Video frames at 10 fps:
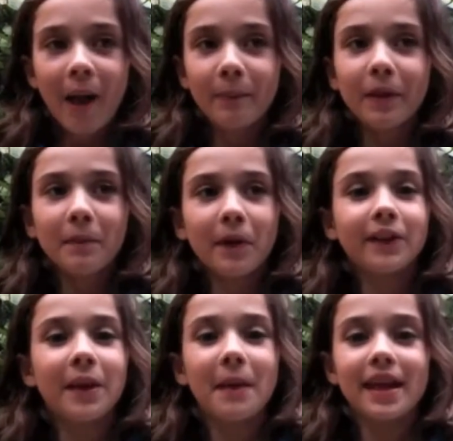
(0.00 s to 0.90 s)
happy
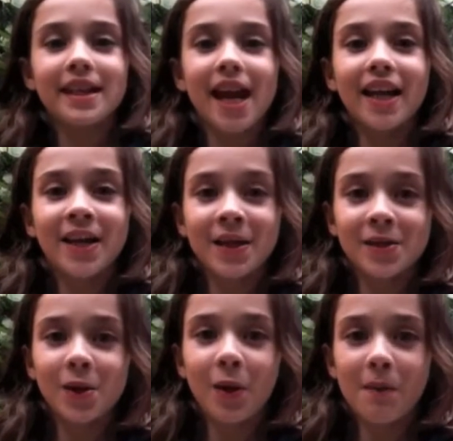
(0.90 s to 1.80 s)
birthday. My daddy could
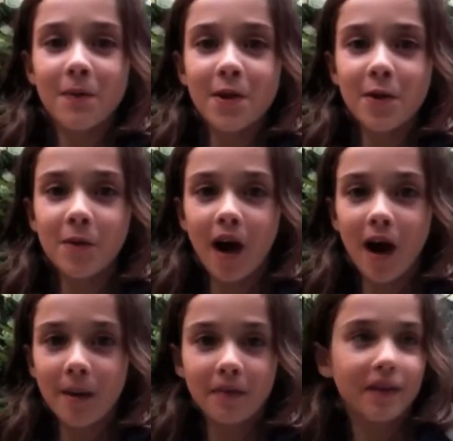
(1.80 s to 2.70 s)
still beat you up.
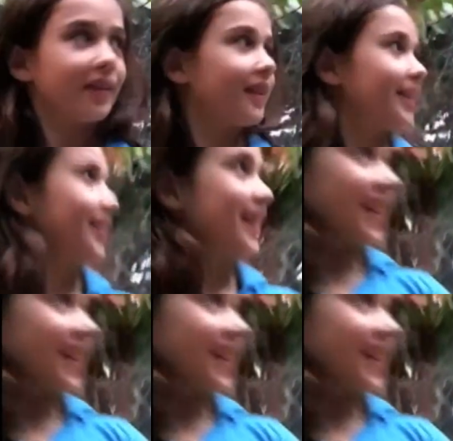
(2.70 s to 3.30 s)
Okay.